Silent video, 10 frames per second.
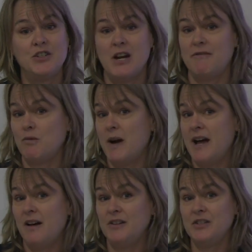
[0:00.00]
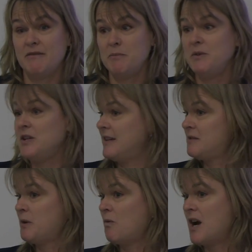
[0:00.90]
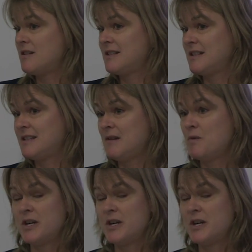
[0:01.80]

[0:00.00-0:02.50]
Do you have a well? Do you have a municipal water system?